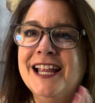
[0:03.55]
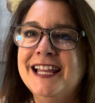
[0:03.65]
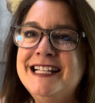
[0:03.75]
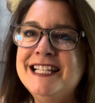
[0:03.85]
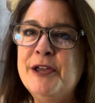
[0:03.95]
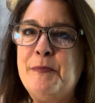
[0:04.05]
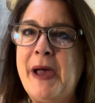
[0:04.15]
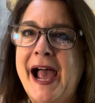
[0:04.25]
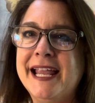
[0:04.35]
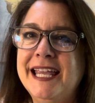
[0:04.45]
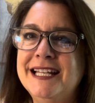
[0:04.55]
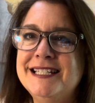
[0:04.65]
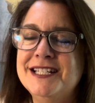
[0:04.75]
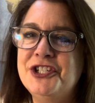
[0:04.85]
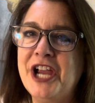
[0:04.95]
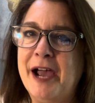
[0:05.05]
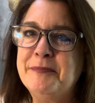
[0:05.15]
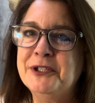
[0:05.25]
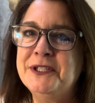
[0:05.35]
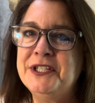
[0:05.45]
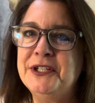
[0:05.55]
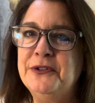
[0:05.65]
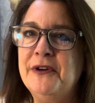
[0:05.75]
Let's get back into Chapter 2